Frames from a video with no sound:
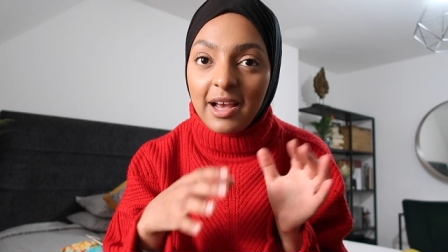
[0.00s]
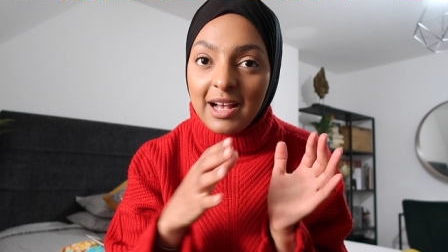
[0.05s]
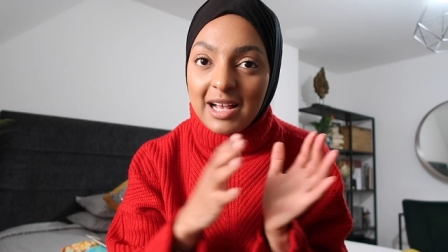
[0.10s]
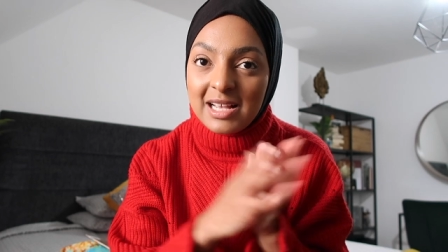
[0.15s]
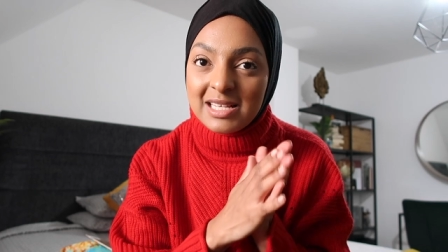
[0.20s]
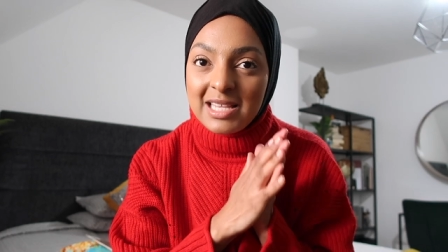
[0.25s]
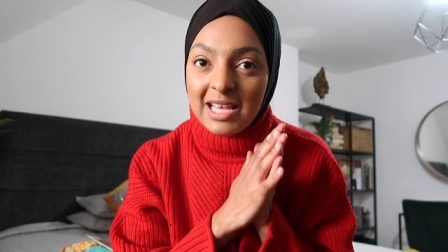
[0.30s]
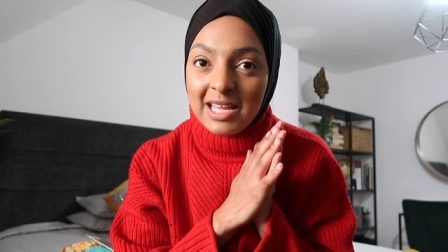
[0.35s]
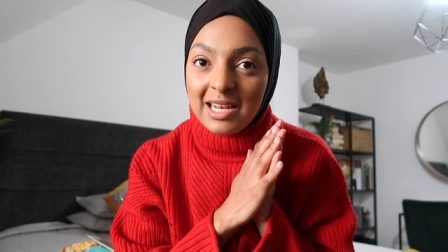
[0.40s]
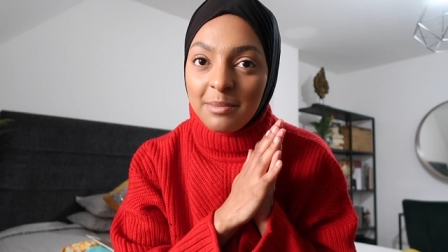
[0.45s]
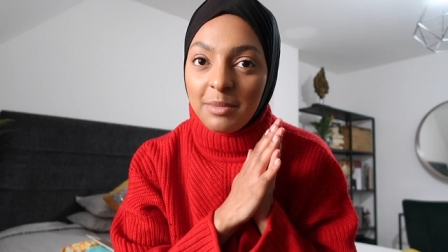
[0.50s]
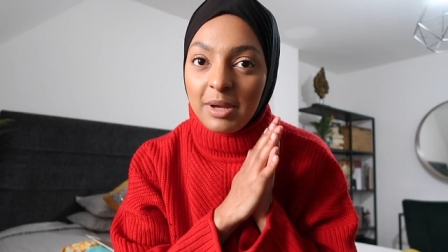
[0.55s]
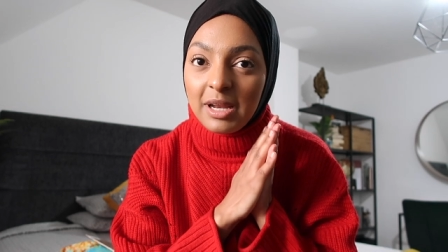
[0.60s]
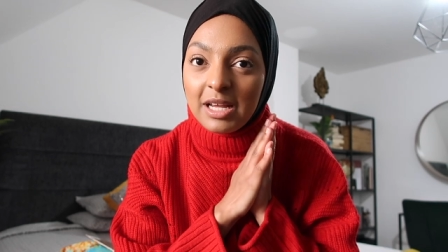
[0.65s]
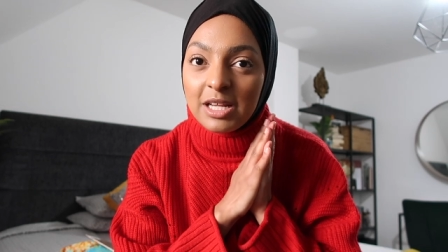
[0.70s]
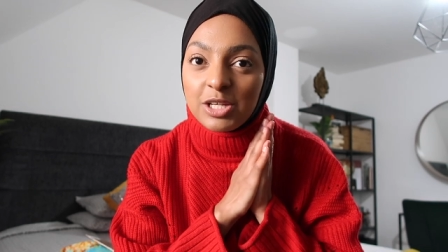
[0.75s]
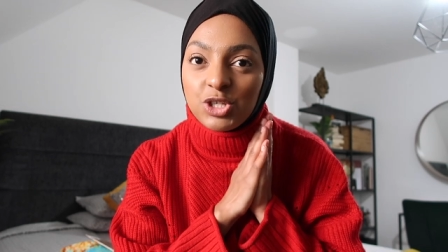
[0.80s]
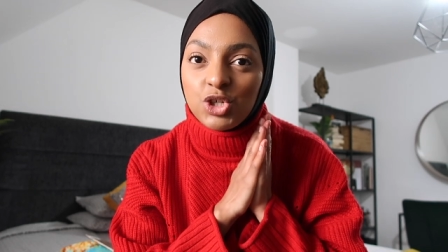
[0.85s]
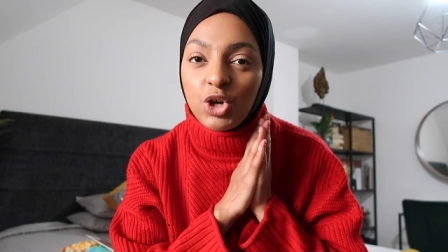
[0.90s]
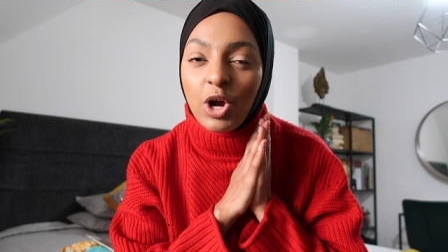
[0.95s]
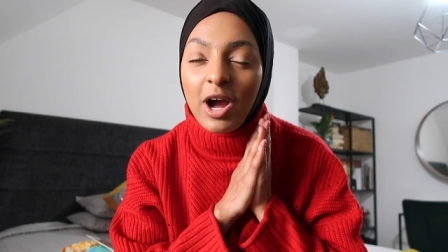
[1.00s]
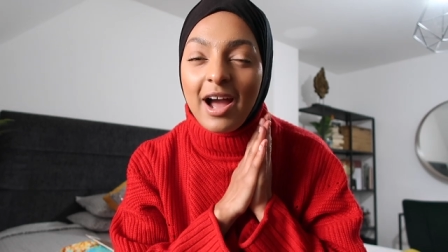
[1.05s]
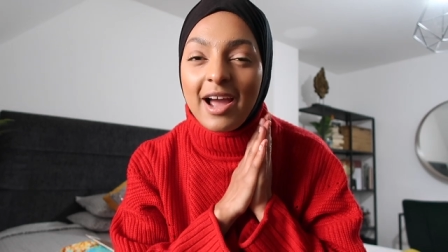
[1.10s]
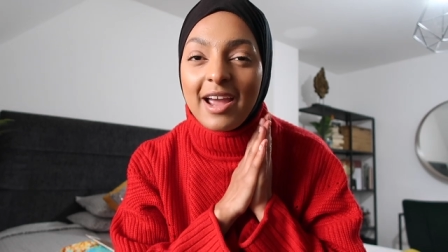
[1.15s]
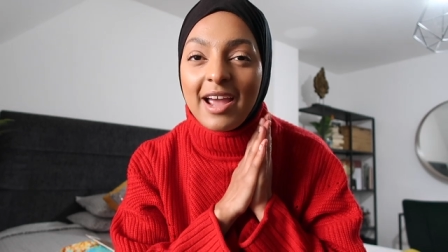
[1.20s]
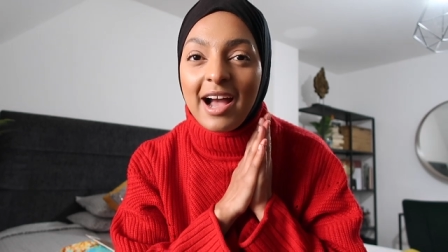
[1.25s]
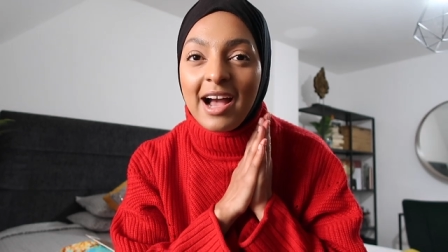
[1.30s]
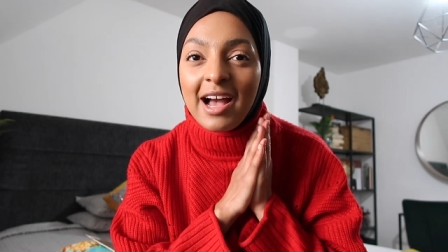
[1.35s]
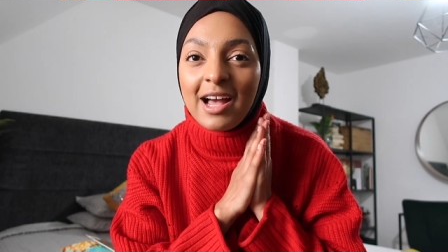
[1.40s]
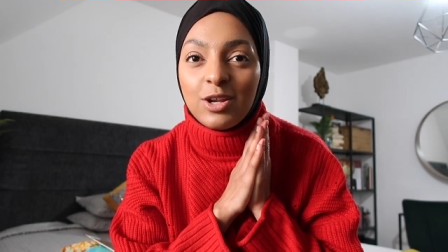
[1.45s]
Like I said, I'm gonna
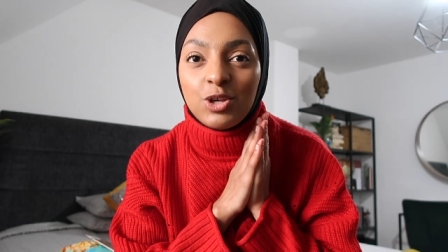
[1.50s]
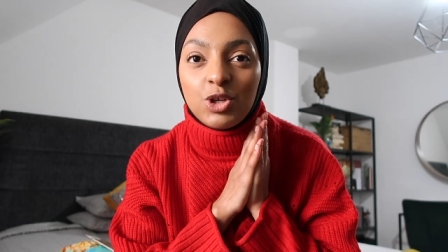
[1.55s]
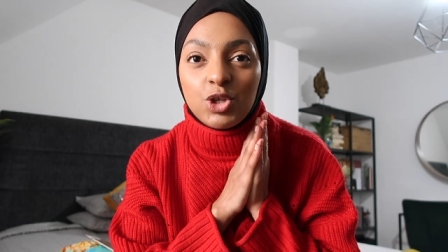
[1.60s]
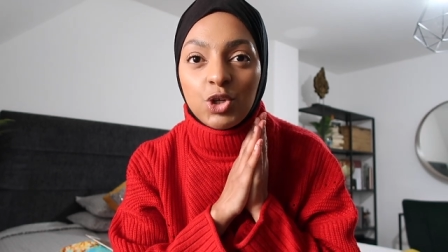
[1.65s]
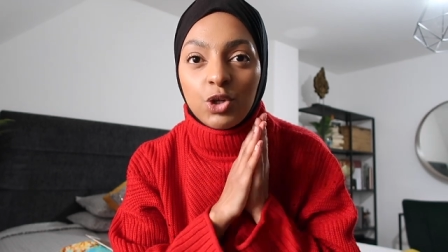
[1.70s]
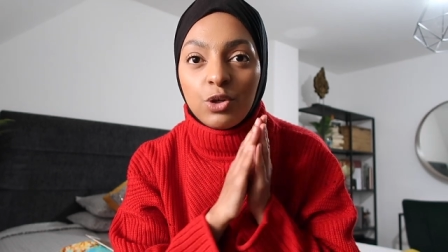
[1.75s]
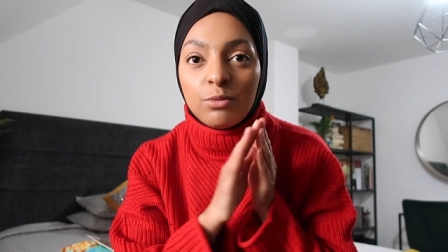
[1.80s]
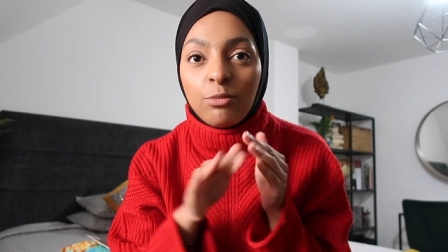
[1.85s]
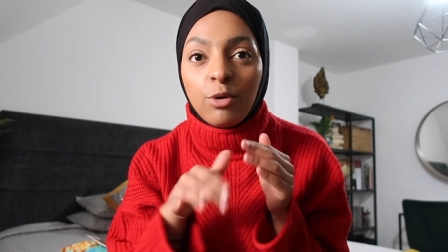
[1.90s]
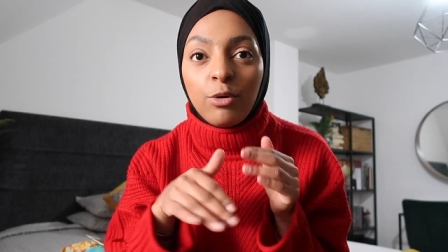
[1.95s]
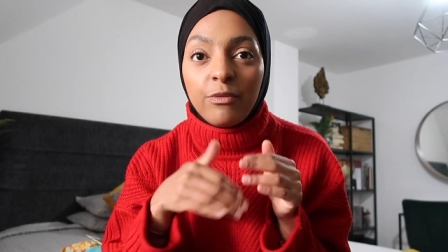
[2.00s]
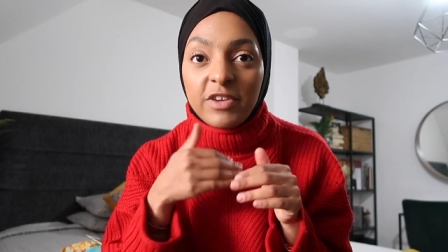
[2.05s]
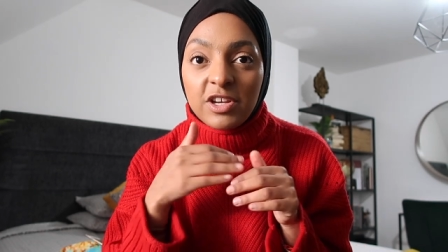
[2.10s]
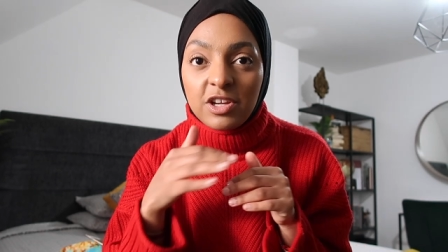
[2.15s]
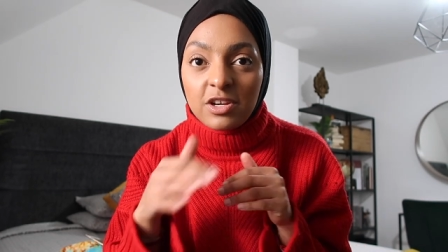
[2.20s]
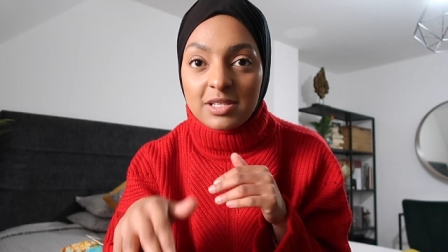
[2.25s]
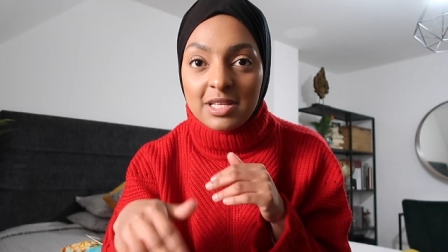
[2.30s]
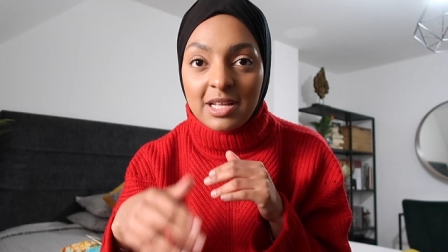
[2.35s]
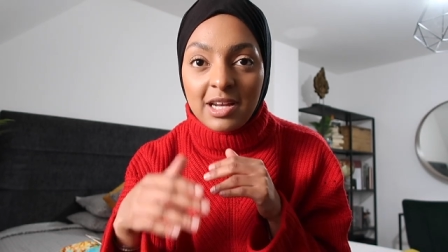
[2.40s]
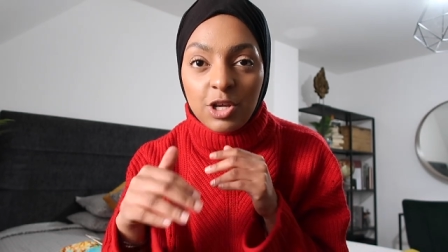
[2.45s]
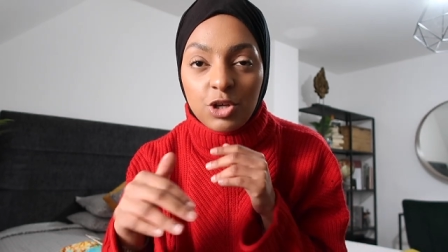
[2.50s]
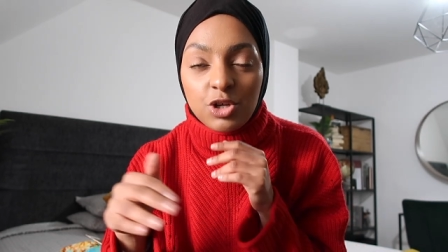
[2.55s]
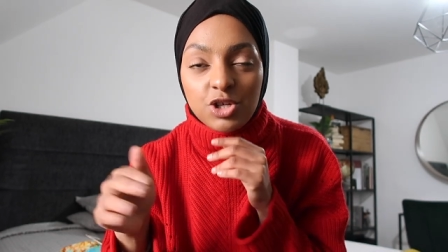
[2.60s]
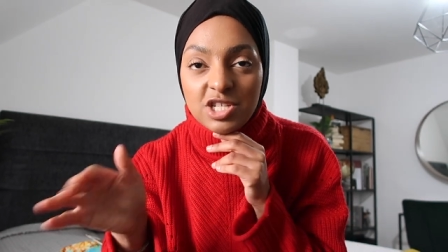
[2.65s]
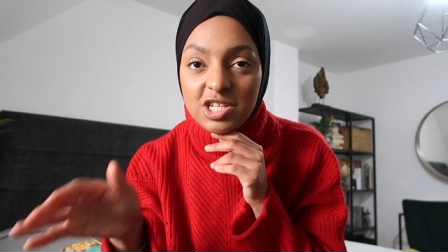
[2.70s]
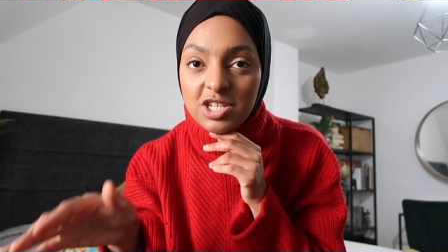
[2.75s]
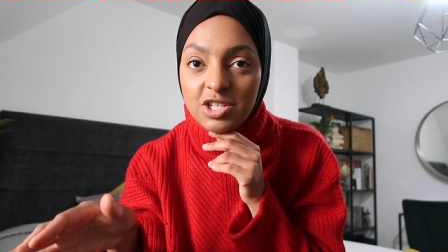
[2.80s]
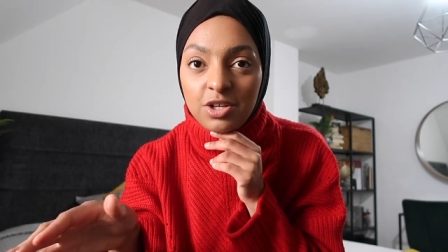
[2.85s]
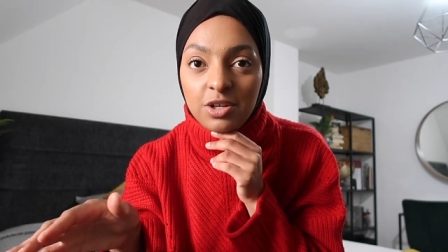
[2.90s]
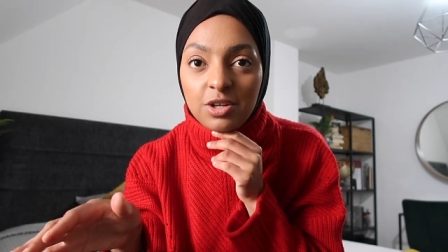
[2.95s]
try and do more videos than I
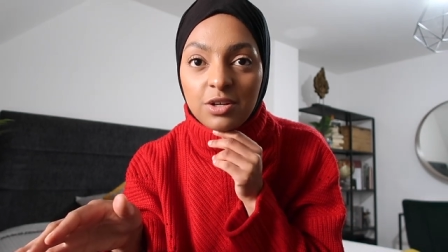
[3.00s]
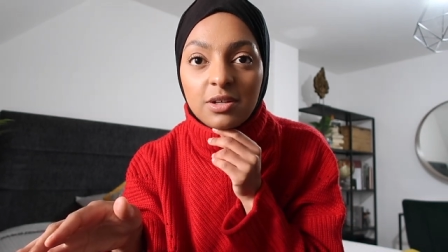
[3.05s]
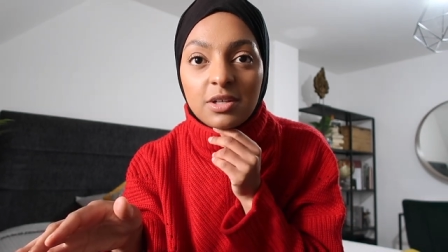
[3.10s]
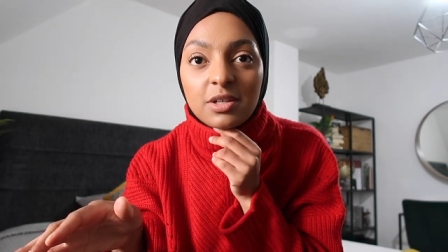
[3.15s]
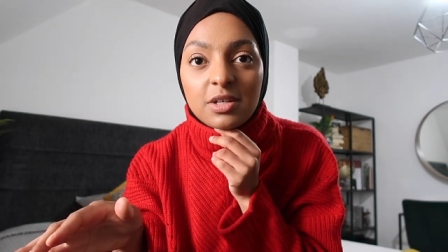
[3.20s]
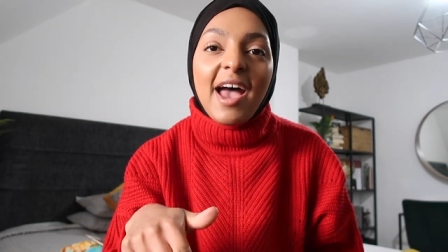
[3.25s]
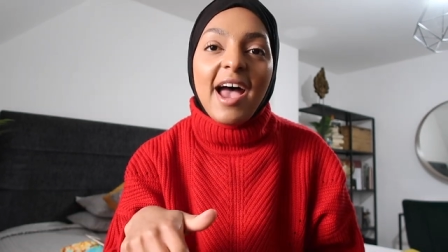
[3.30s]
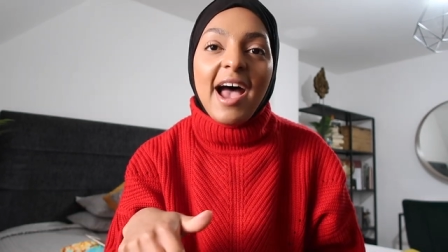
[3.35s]
usually do.